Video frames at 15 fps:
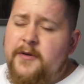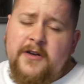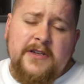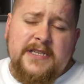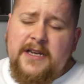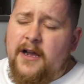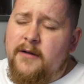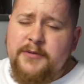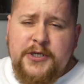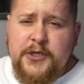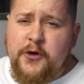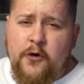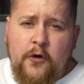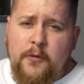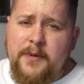To be honest, I'm
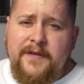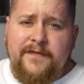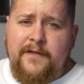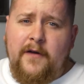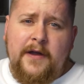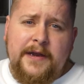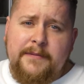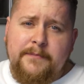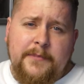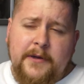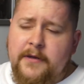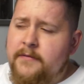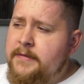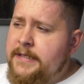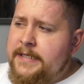sure it'll be fine,
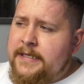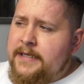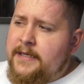but